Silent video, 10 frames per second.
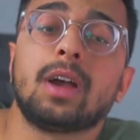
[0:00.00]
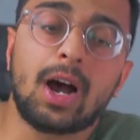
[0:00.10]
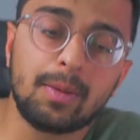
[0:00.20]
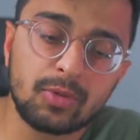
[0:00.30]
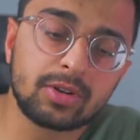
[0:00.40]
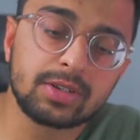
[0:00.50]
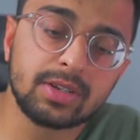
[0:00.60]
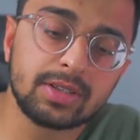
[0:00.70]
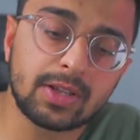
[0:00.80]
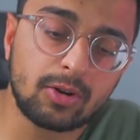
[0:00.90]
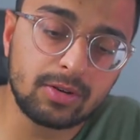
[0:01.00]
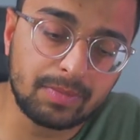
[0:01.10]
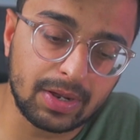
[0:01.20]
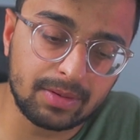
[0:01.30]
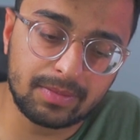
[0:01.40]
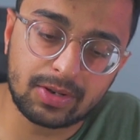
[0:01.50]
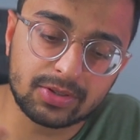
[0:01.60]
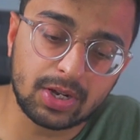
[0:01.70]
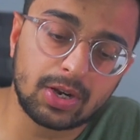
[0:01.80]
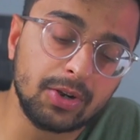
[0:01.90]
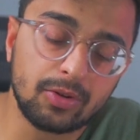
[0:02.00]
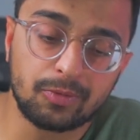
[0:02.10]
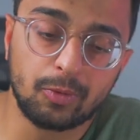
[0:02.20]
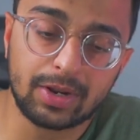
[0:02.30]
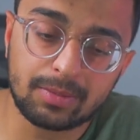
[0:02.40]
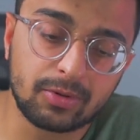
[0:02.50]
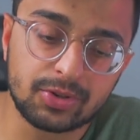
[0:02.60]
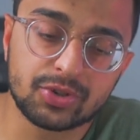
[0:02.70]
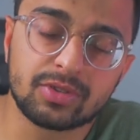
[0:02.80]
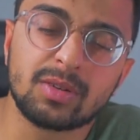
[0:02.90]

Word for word: I'm not going to turn that on, but because I know when I'm going to journal,